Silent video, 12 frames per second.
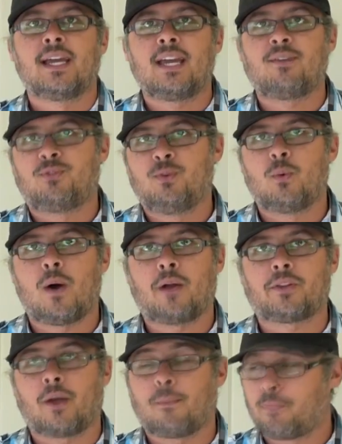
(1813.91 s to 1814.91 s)
if you
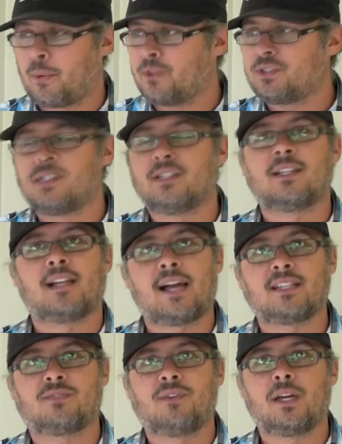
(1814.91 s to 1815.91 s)
want a
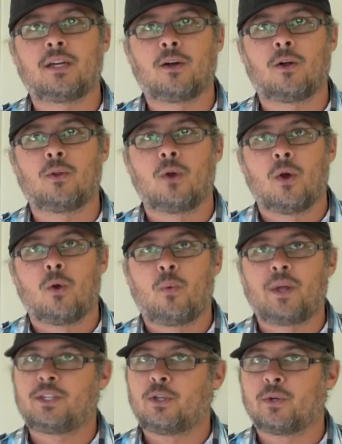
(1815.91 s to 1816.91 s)
personalized vehicle
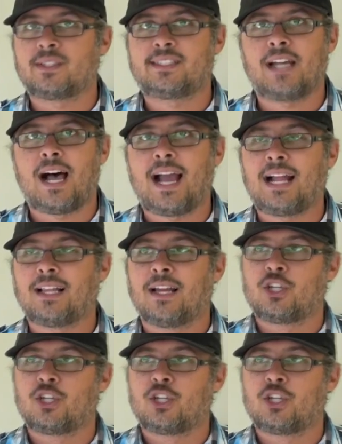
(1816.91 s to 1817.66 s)
with your style